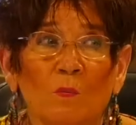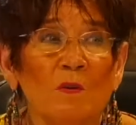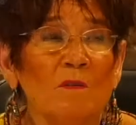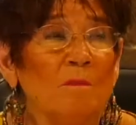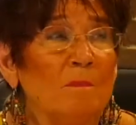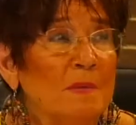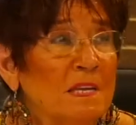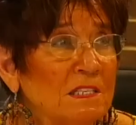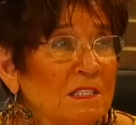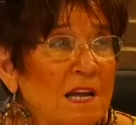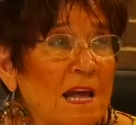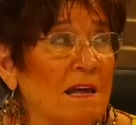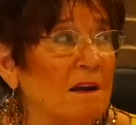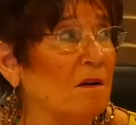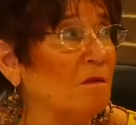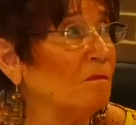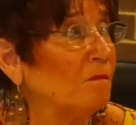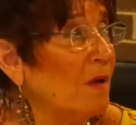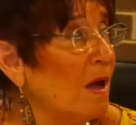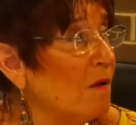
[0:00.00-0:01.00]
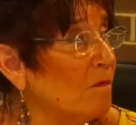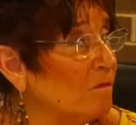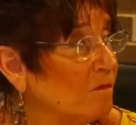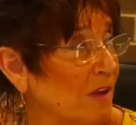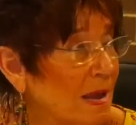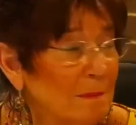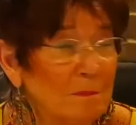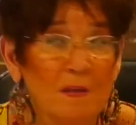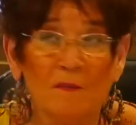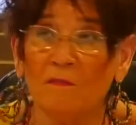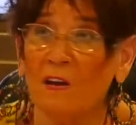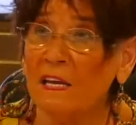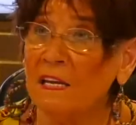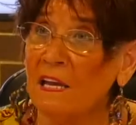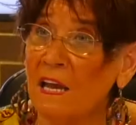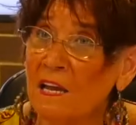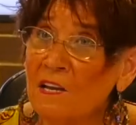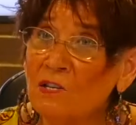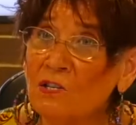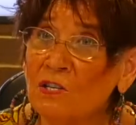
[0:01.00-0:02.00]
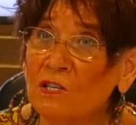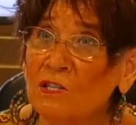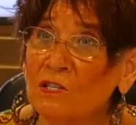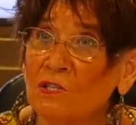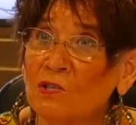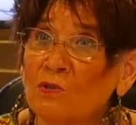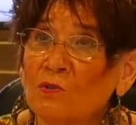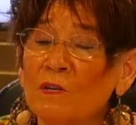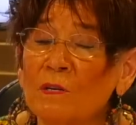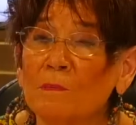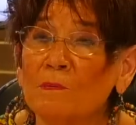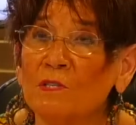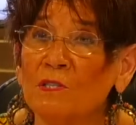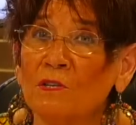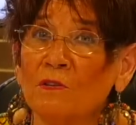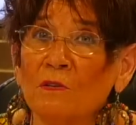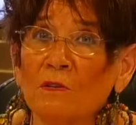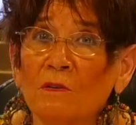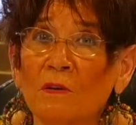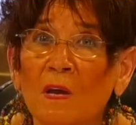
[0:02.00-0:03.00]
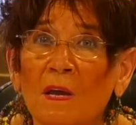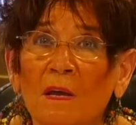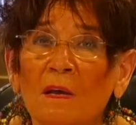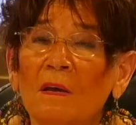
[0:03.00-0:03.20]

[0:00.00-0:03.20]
We've missed out on family vacations, trips to,